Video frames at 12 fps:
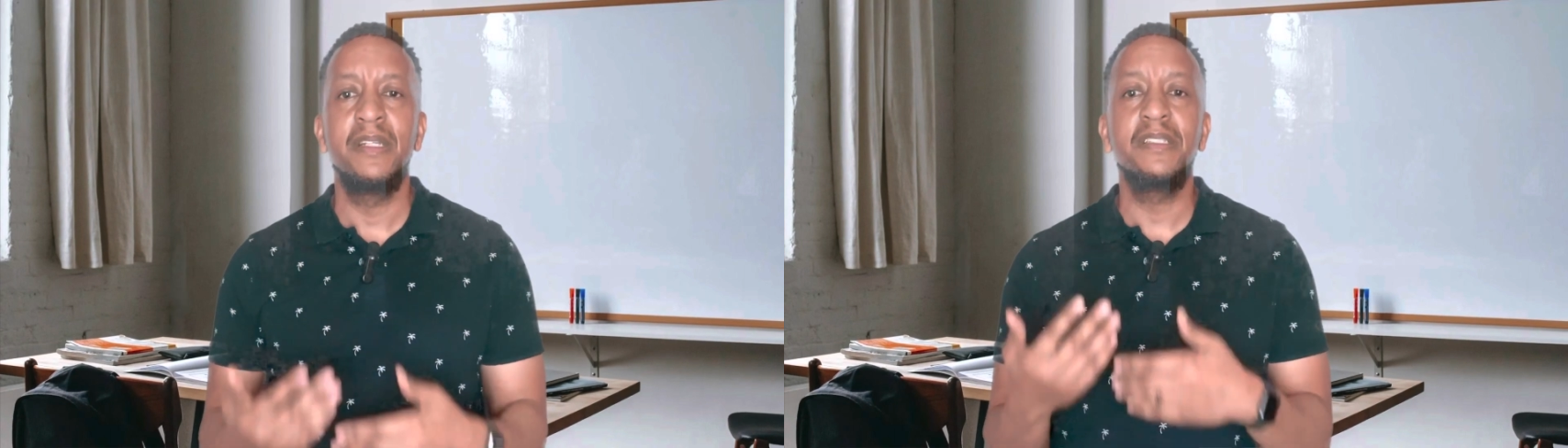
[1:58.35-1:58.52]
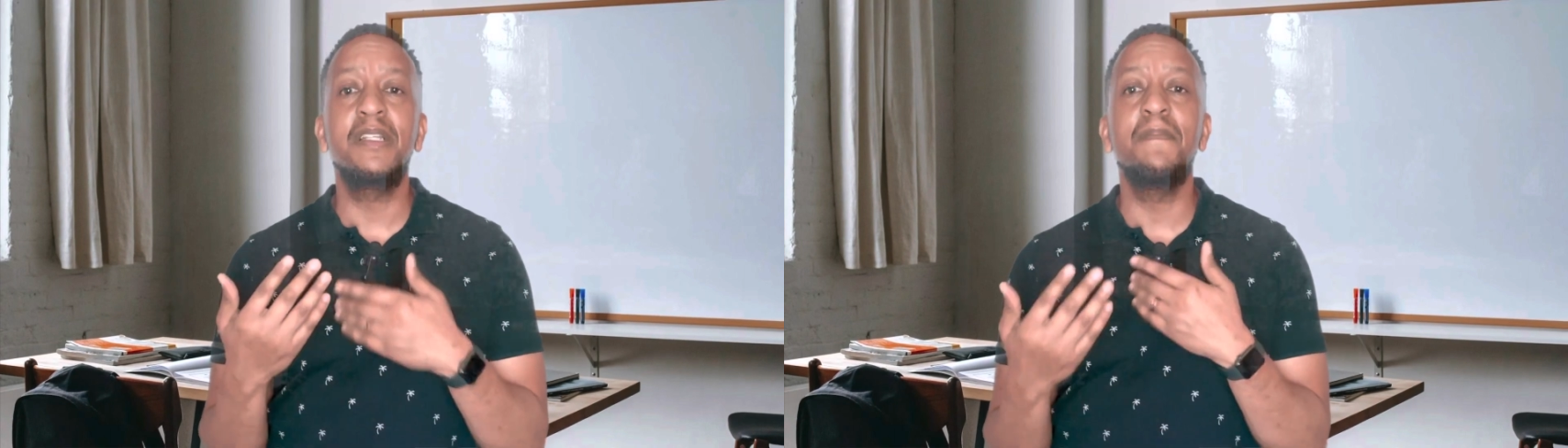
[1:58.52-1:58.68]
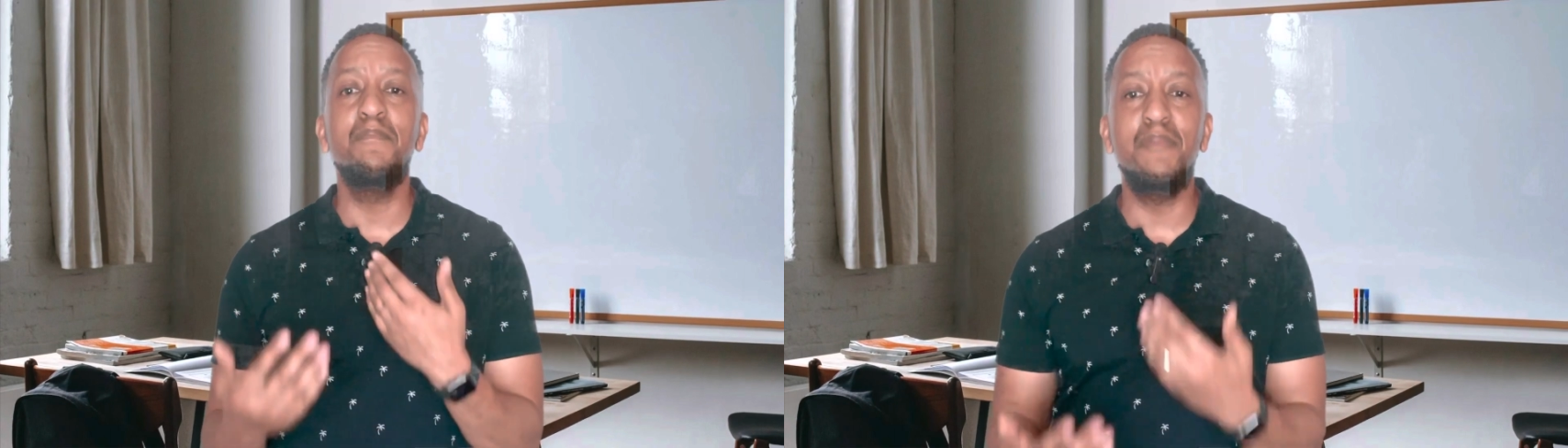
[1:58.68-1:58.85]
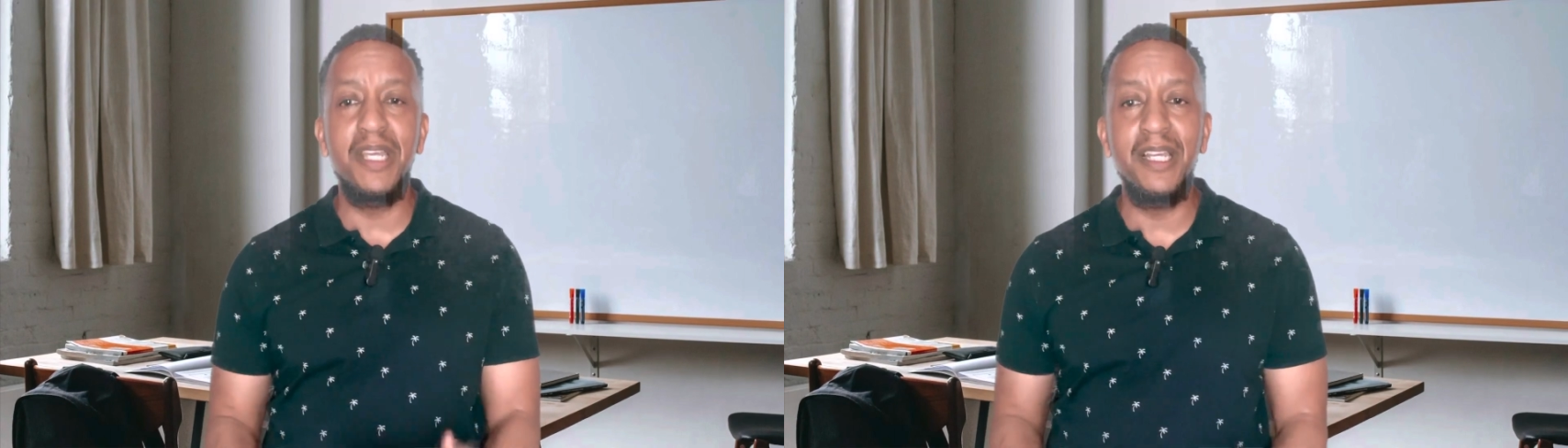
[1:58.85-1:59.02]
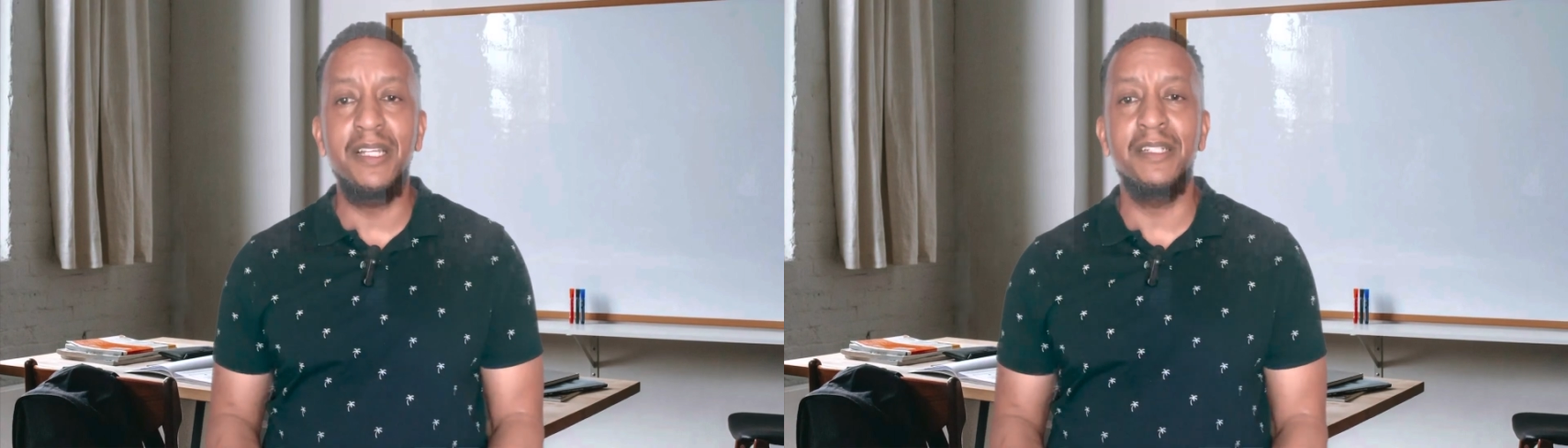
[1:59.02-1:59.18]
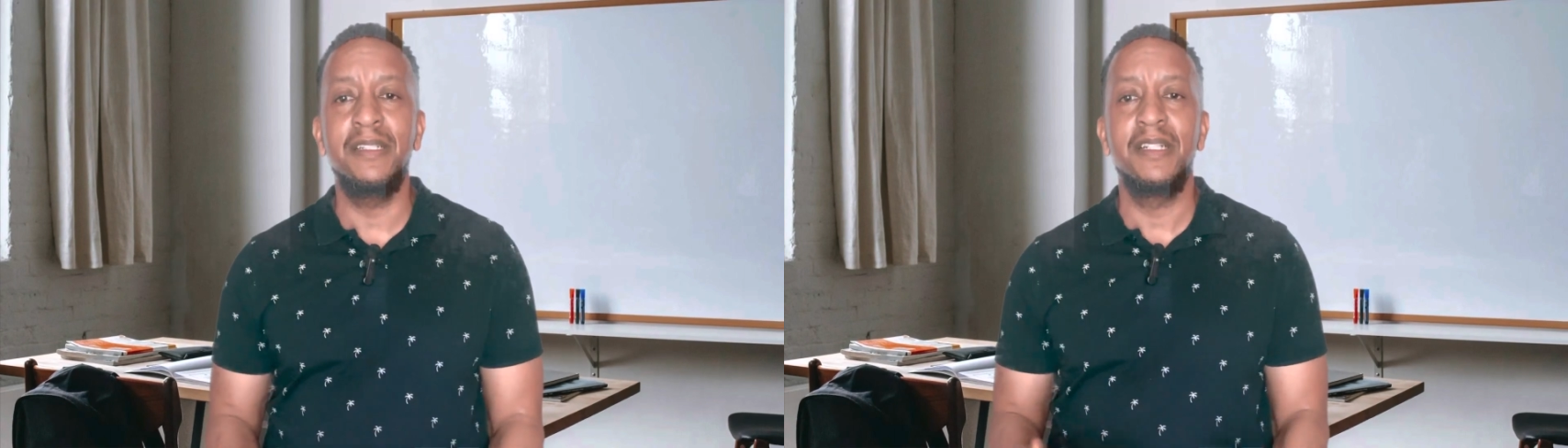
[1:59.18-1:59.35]
to
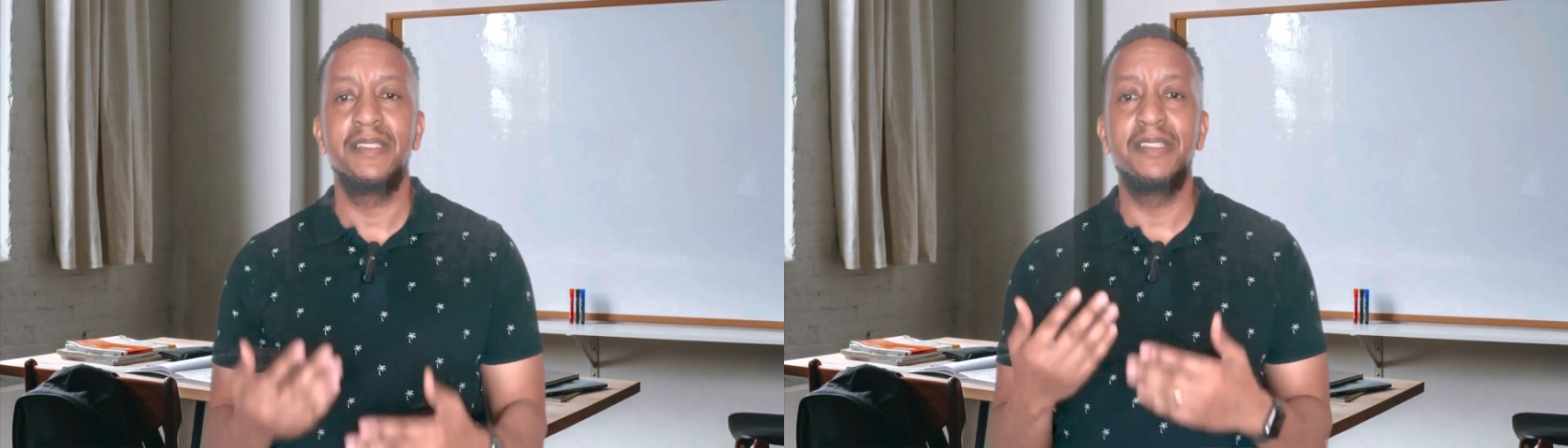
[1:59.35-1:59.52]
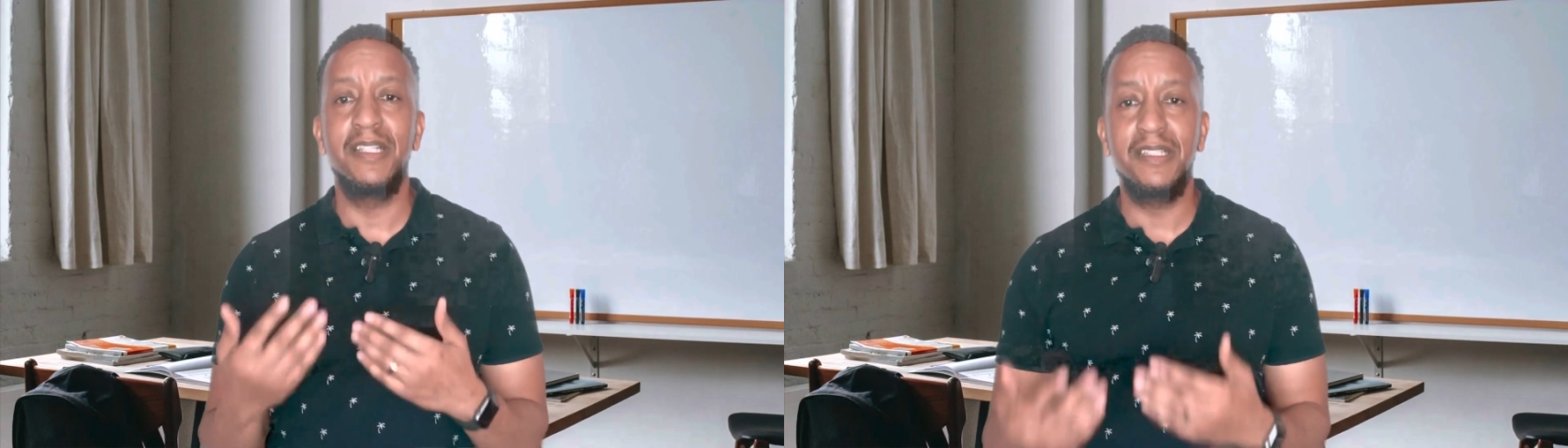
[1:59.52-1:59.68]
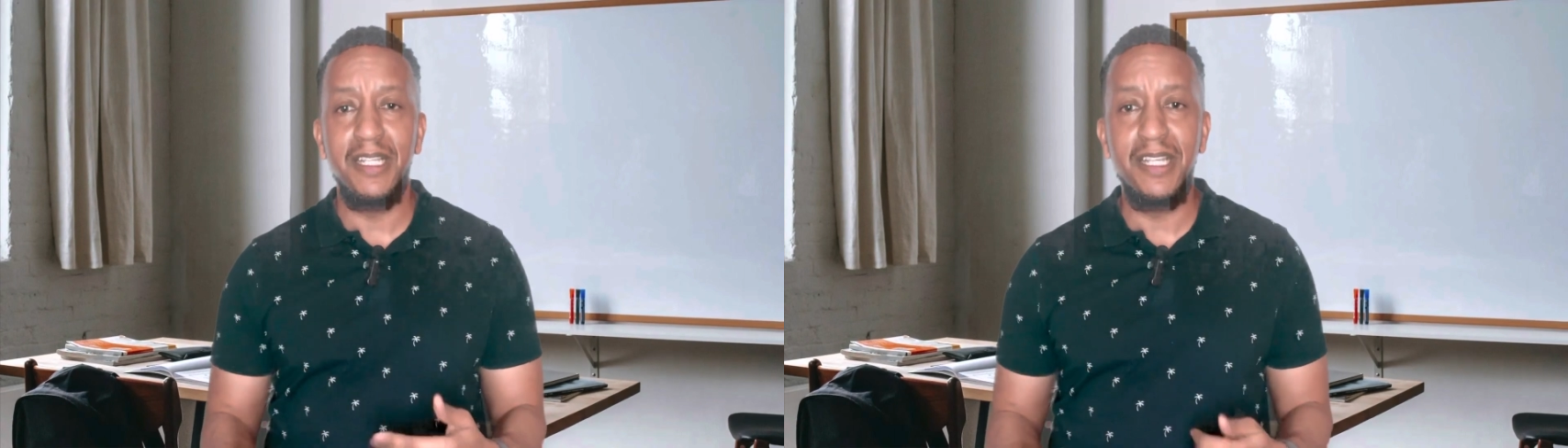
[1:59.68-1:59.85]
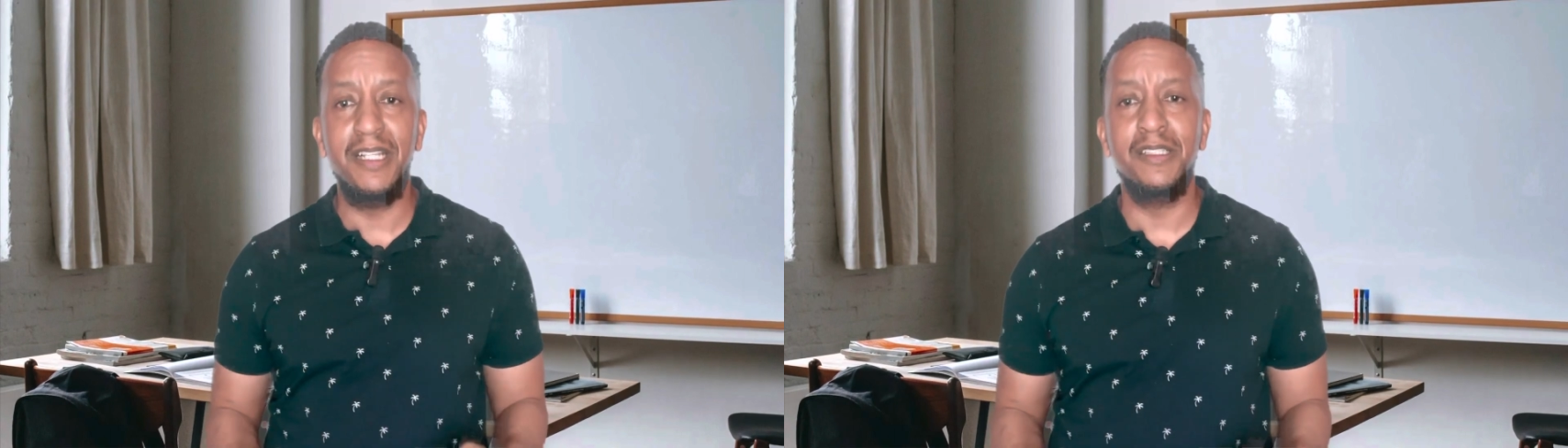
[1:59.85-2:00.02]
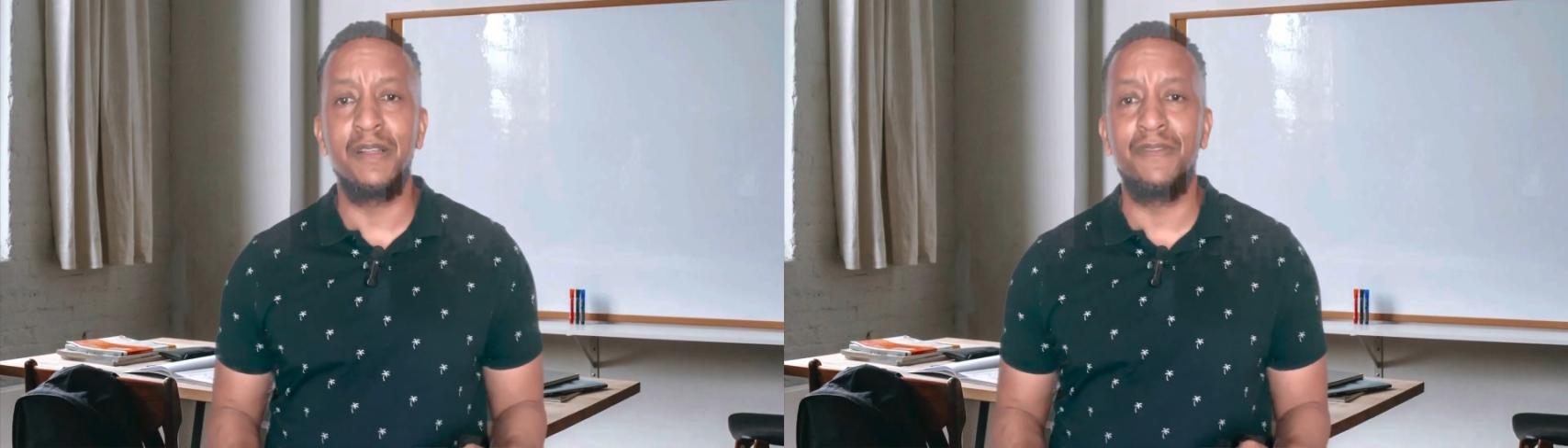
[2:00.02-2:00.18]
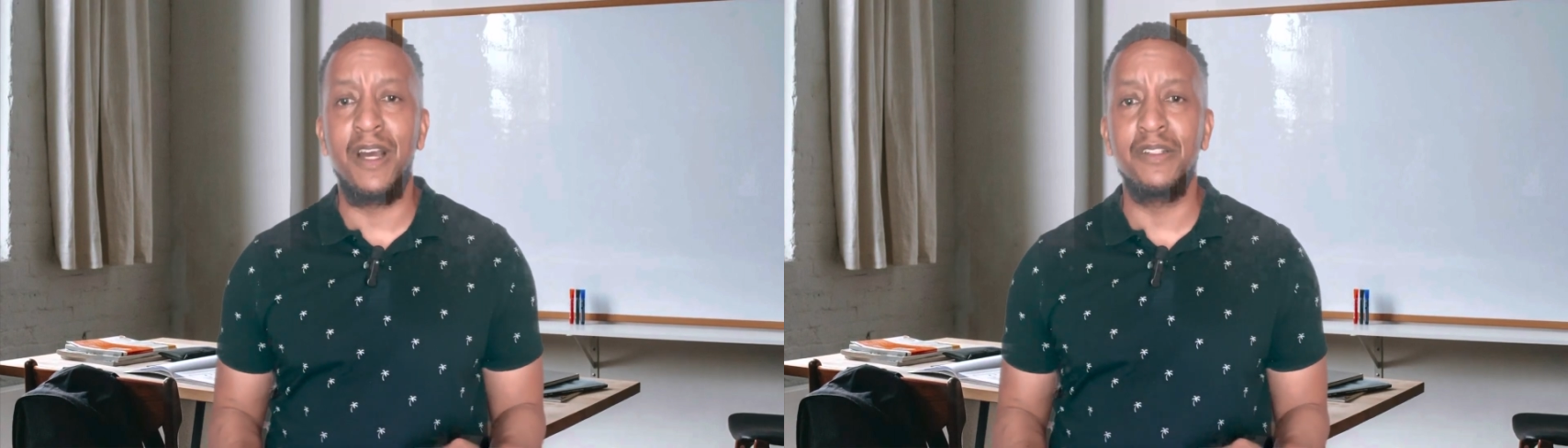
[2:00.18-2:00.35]
meet the needs
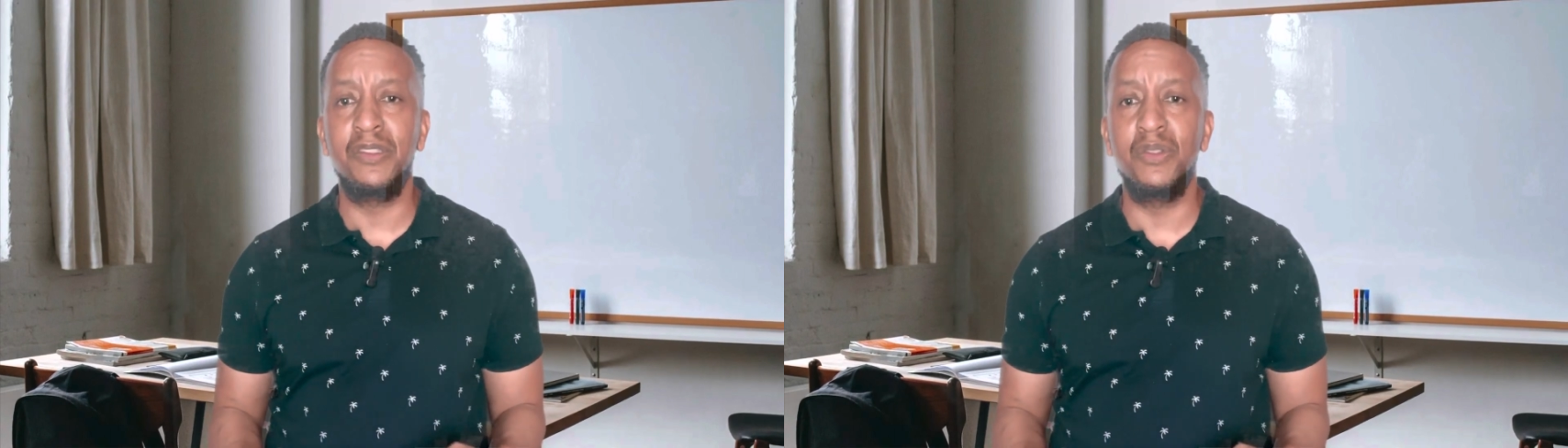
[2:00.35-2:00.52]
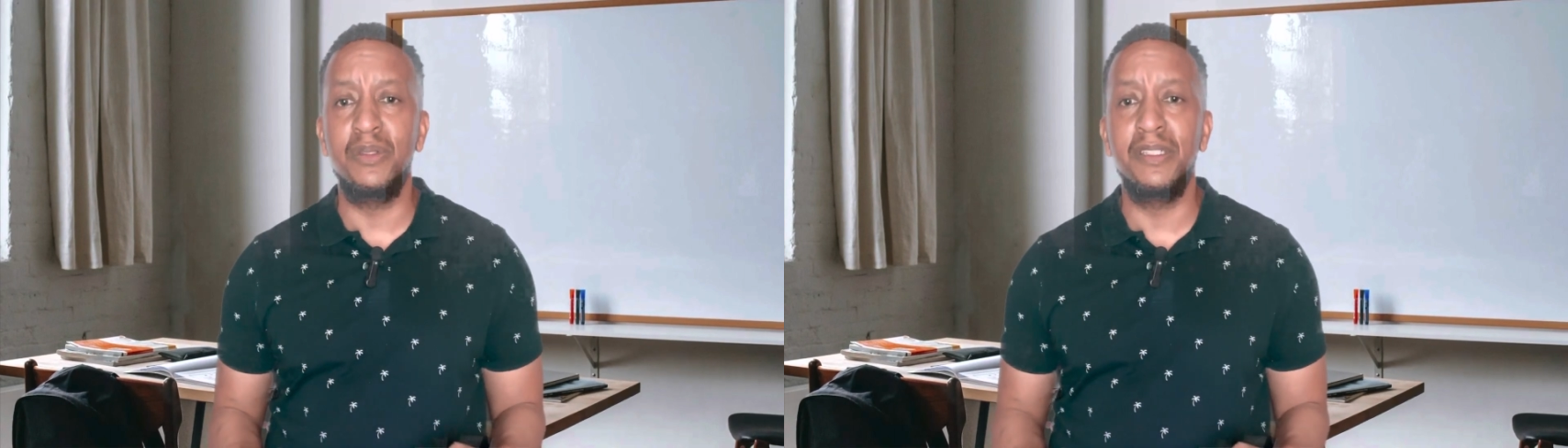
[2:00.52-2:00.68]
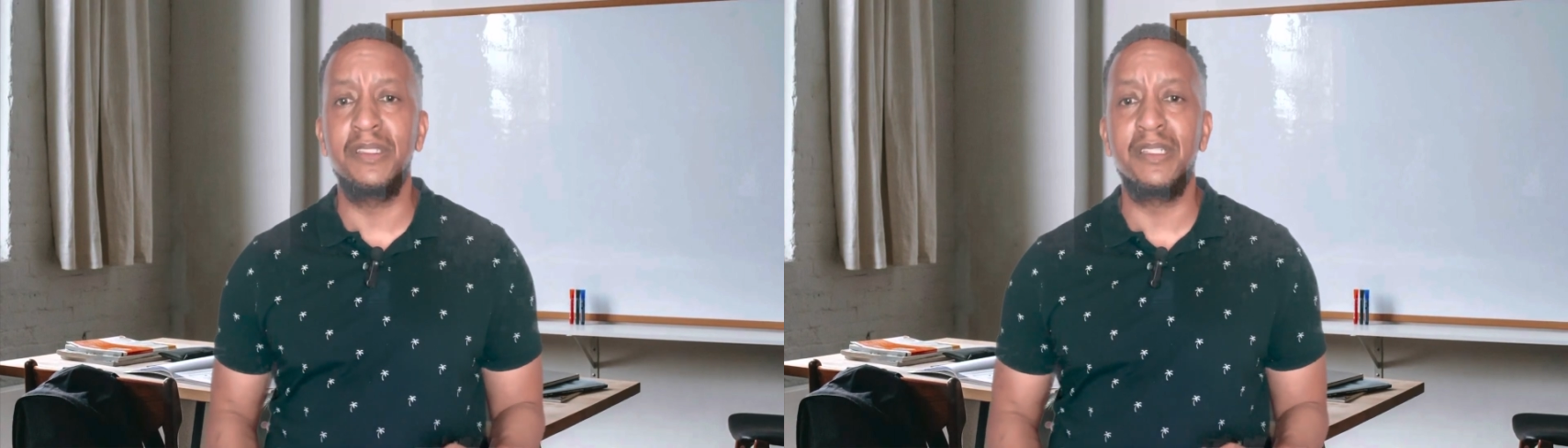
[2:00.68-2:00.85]
of our students,